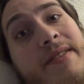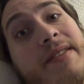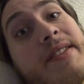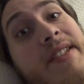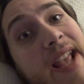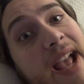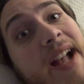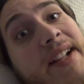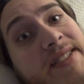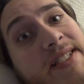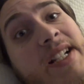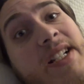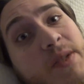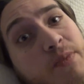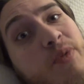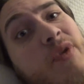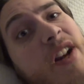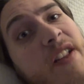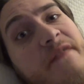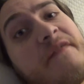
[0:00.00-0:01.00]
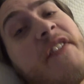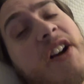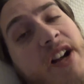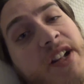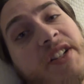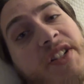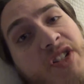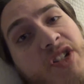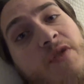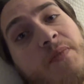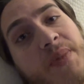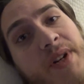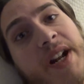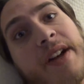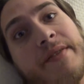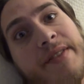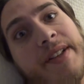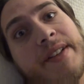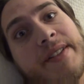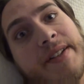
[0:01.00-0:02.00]
Yeah, it sounds pretty fucking stupid
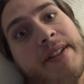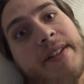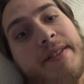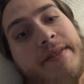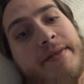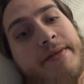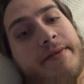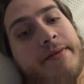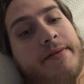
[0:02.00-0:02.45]
now, doesn't it?